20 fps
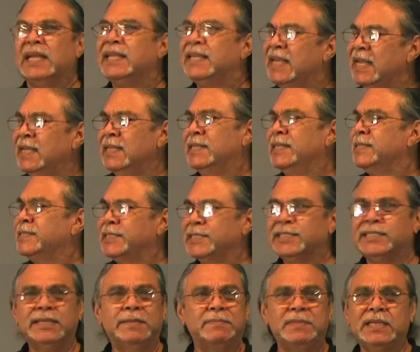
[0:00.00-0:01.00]
Again, this is
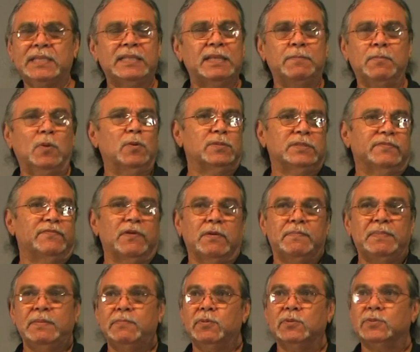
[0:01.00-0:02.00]
something that most of
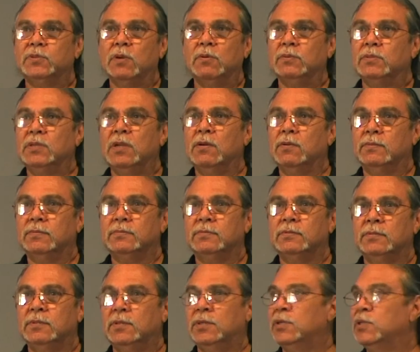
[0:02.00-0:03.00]
our people don't know.
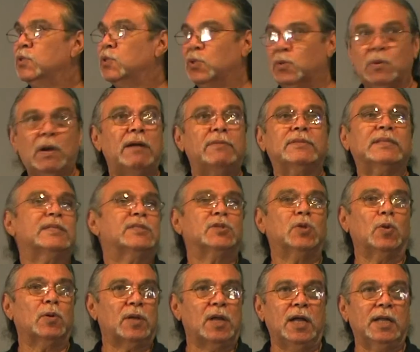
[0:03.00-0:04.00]
Throughout this
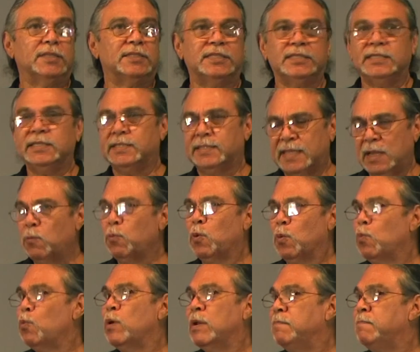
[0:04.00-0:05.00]
whole continent, that
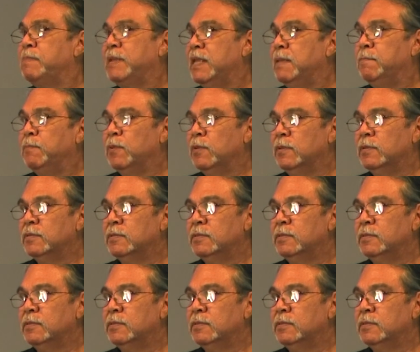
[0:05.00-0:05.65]
we're one people,